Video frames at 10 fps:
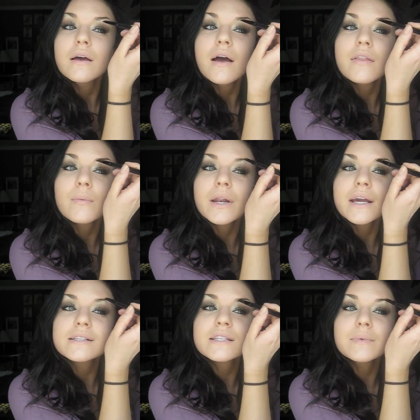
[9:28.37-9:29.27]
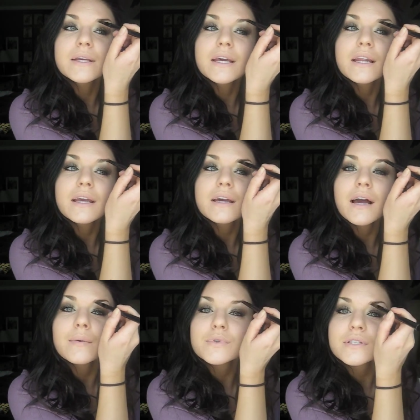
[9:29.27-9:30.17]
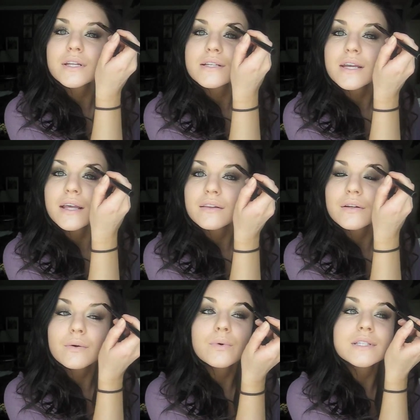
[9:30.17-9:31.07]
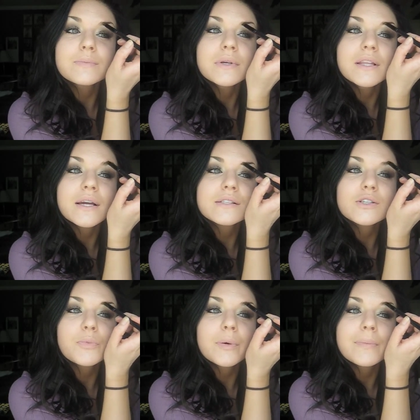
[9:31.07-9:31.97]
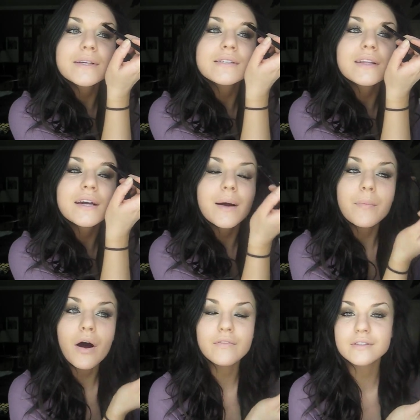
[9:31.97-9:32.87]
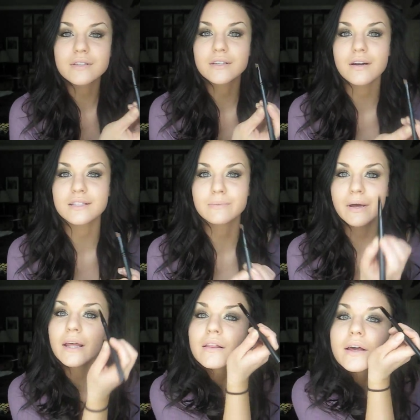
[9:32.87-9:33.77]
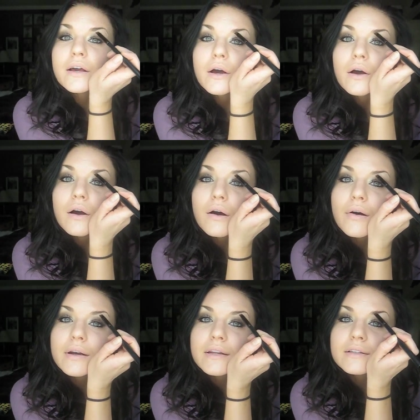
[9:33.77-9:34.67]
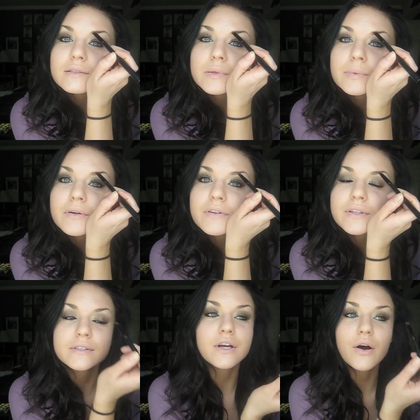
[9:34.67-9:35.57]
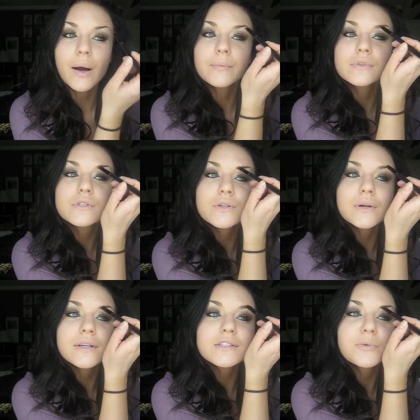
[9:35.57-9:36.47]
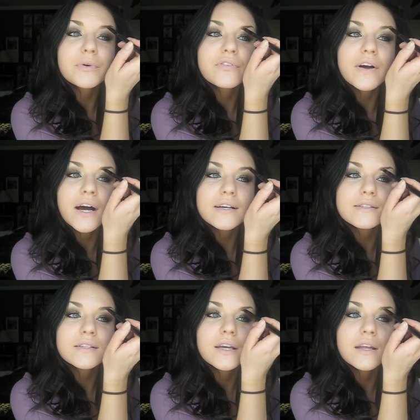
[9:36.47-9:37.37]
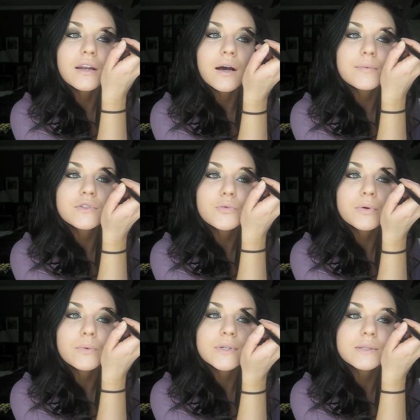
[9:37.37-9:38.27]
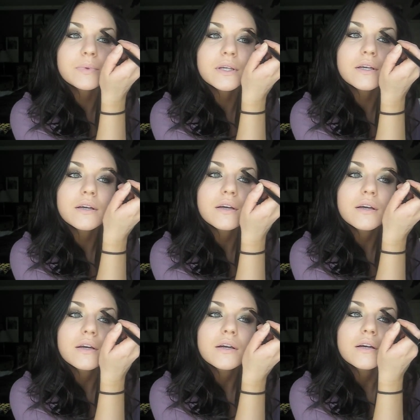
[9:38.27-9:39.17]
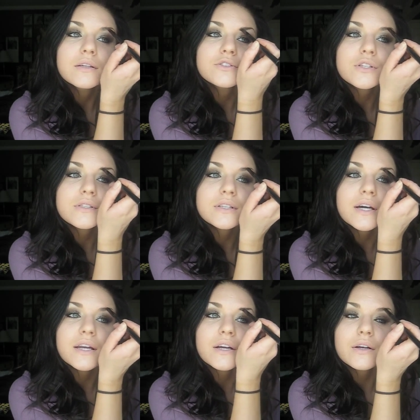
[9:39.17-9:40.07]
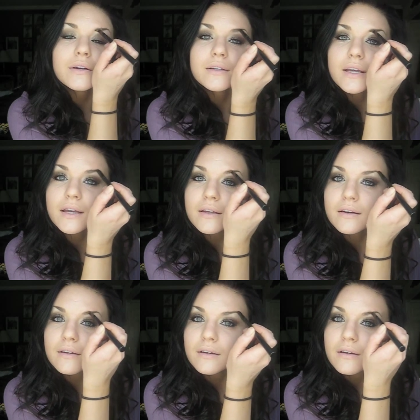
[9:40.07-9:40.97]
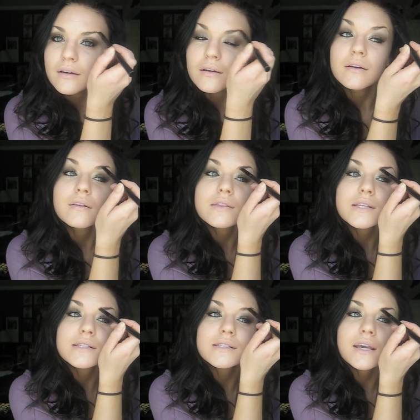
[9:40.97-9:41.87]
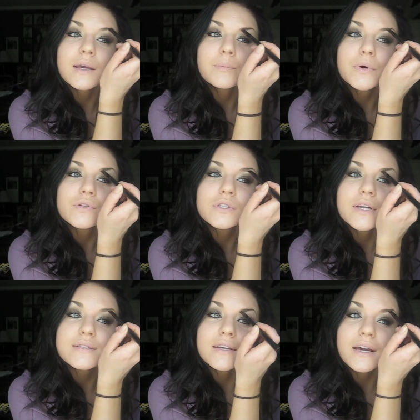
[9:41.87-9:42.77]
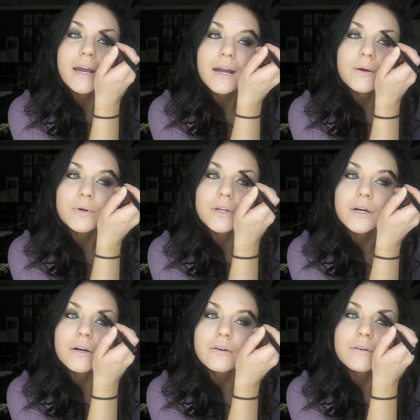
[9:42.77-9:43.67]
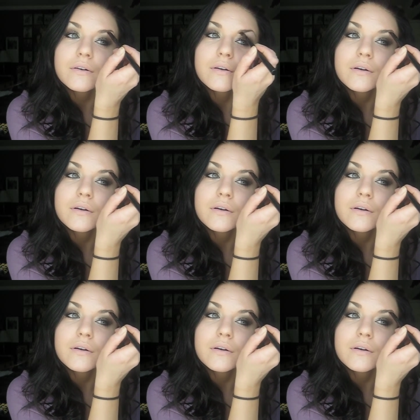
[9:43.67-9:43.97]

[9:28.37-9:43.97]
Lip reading: And then when I get to the beginning, I'm just gonna take little wispy, like super messy, like I'm obviously not spending like, oh, I need it to be perfectly, no, I'm doing it super fast and super wispy, just to kind of create the same motion as like a hair would go.